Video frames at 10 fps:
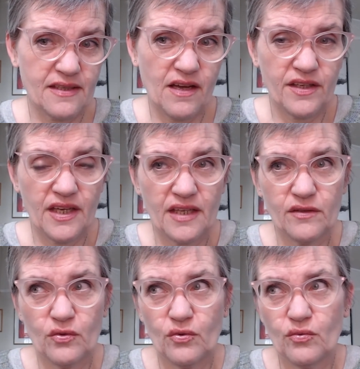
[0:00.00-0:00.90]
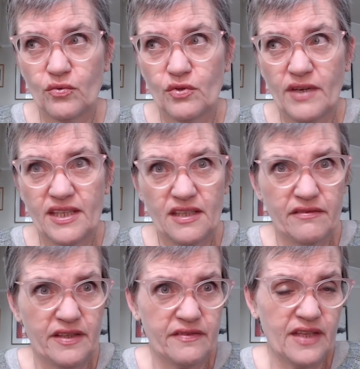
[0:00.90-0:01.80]
I can do 20,
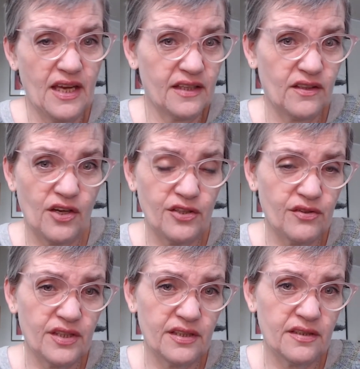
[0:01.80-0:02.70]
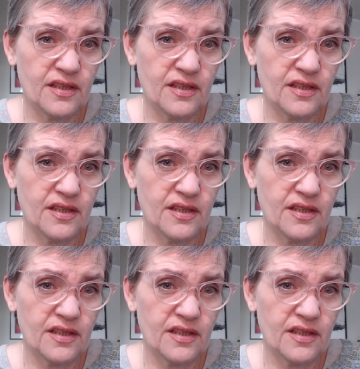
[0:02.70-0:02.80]
50 and 100